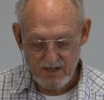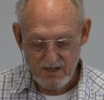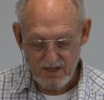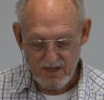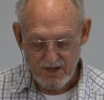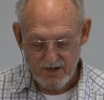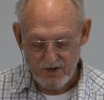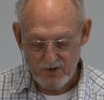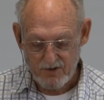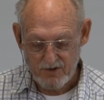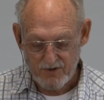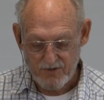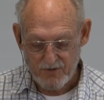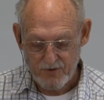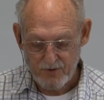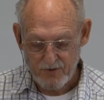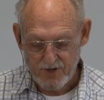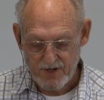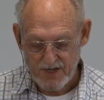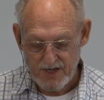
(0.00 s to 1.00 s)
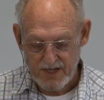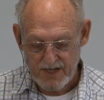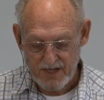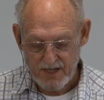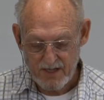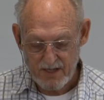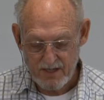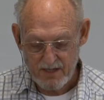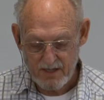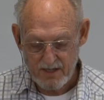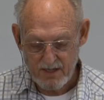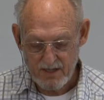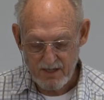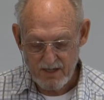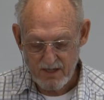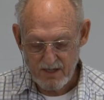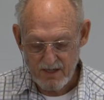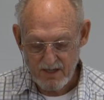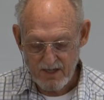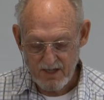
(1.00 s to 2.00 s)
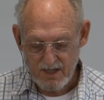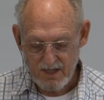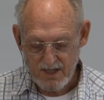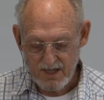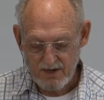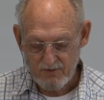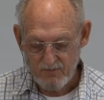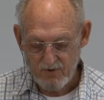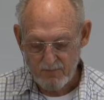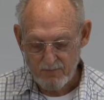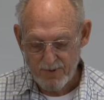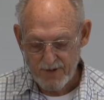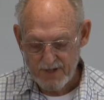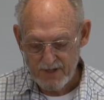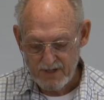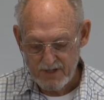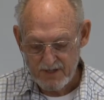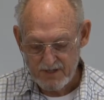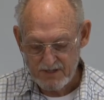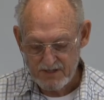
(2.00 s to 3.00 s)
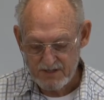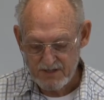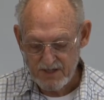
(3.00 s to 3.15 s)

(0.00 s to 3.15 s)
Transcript: and on the third day, and repentance